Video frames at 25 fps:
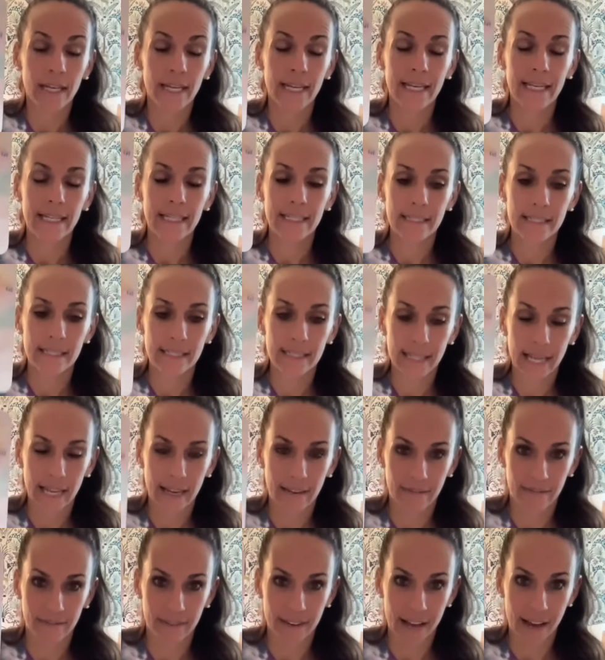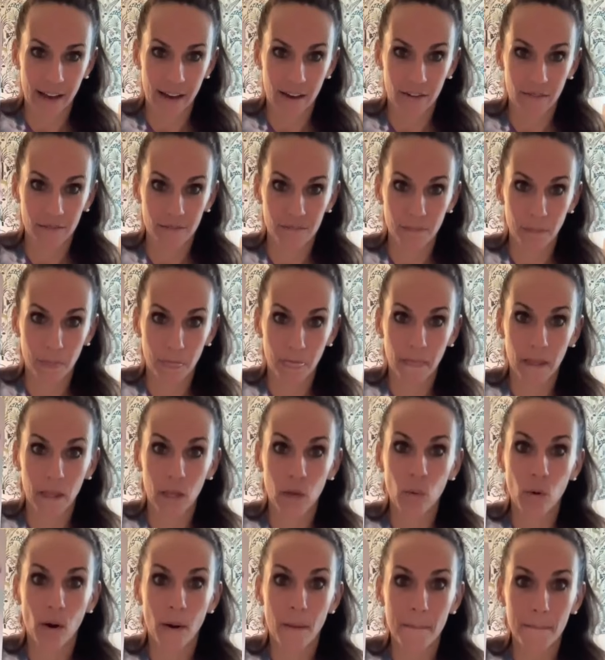It is safe now.
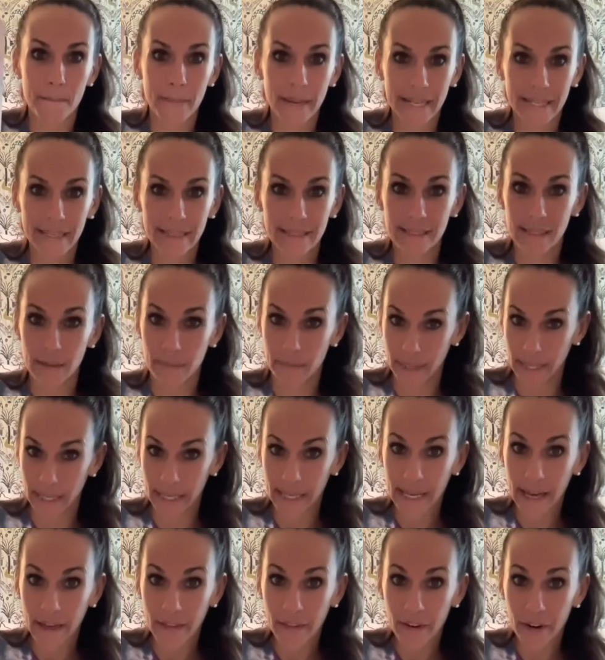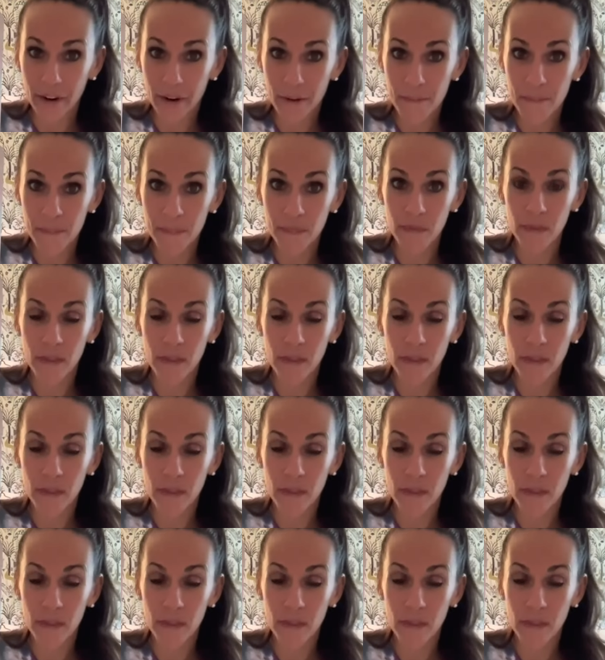You are meant to be together,